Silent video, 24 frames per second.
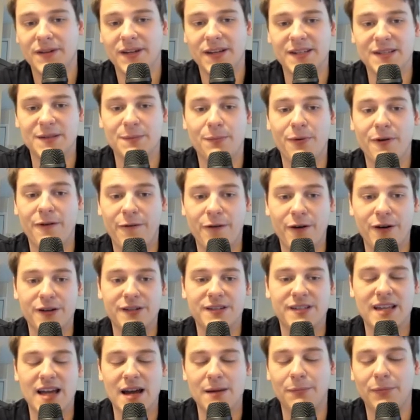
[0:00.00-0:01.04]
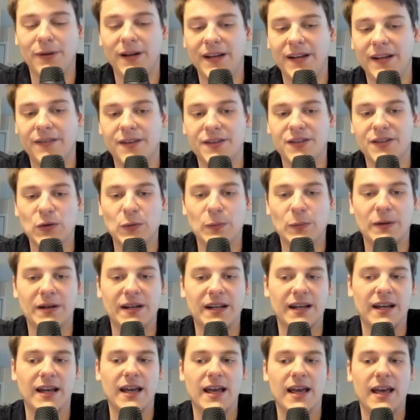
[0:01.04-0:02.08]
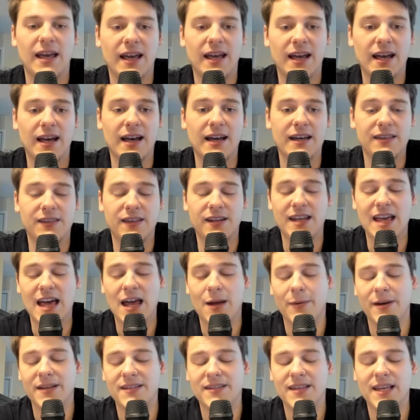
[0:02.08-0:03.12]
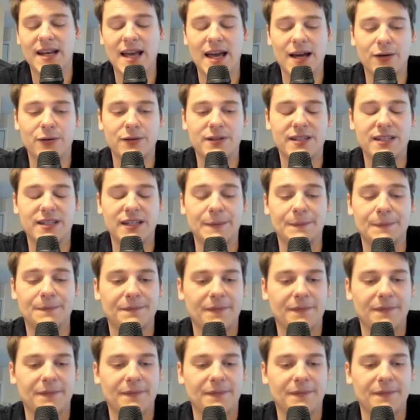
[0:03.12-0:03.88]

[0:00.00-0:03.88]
his first time playing this opening uh, in the database that I could see